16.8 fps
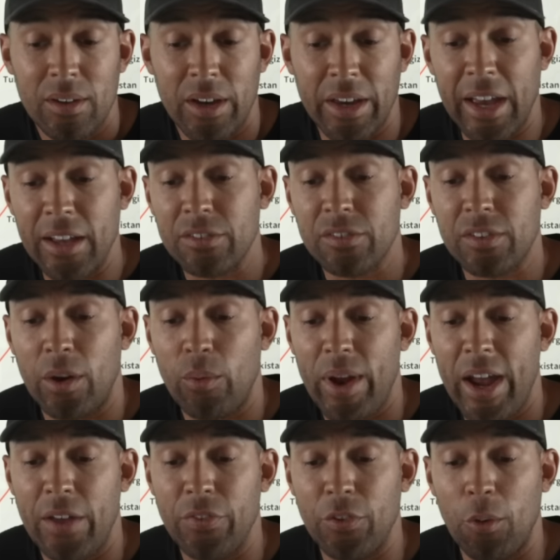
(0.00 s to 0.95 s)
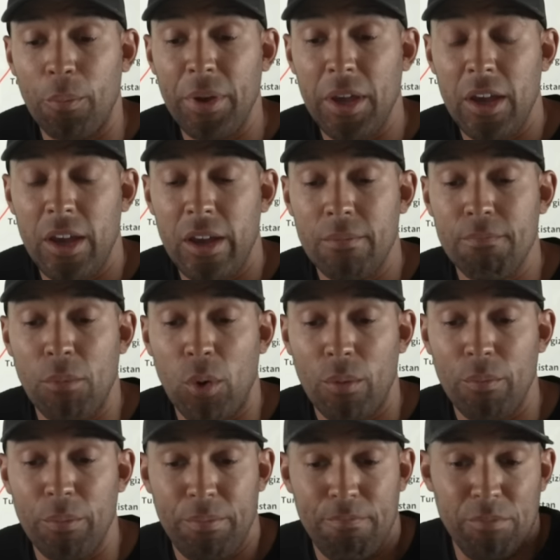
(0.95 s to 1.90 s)
against Iran. There'll be
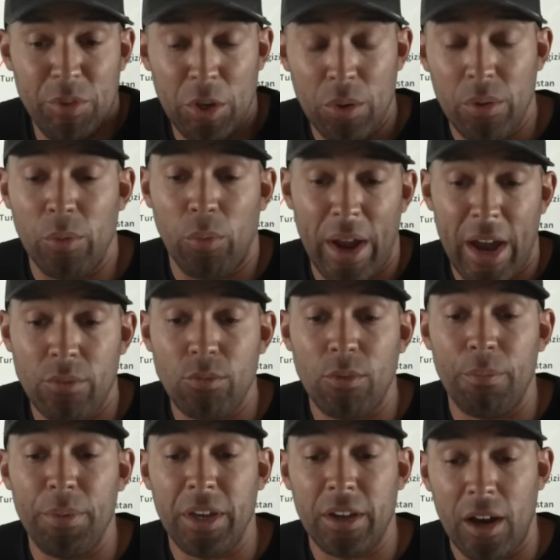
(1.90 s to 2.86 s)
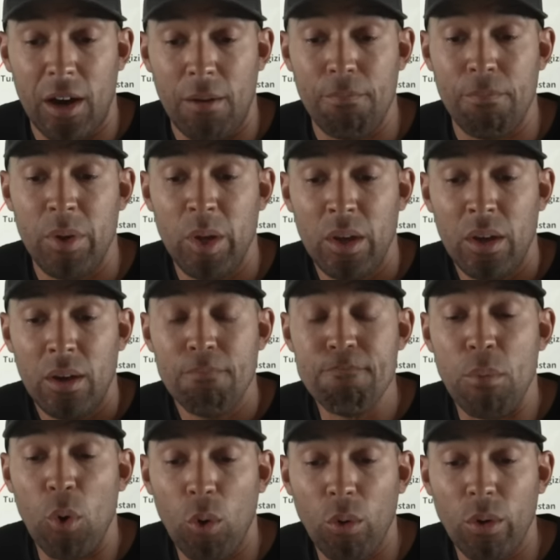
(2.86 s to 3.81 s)
more, Iran will become
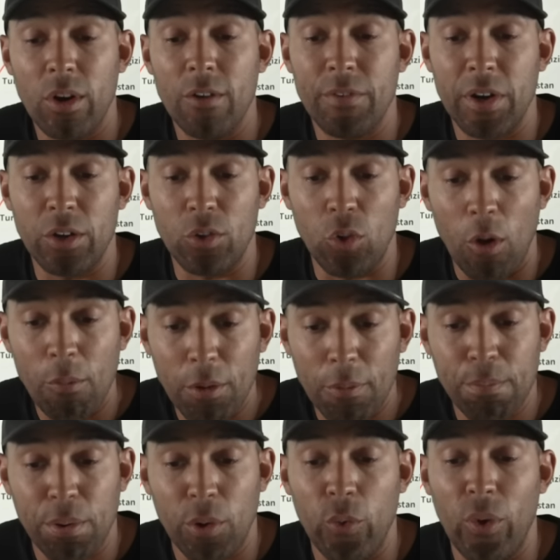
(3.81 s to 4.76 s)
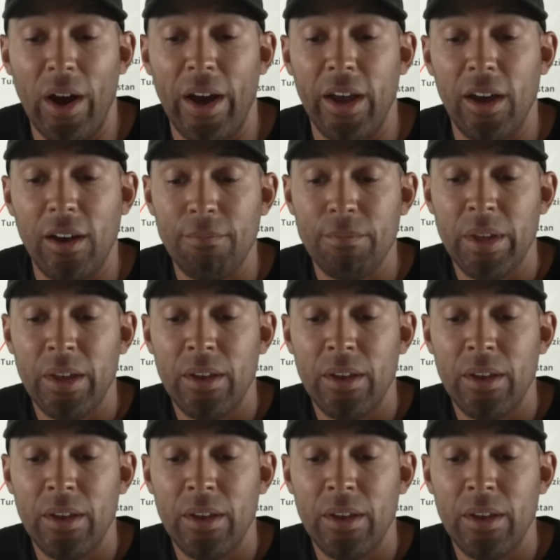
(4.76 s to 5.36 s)
more of a global pariah.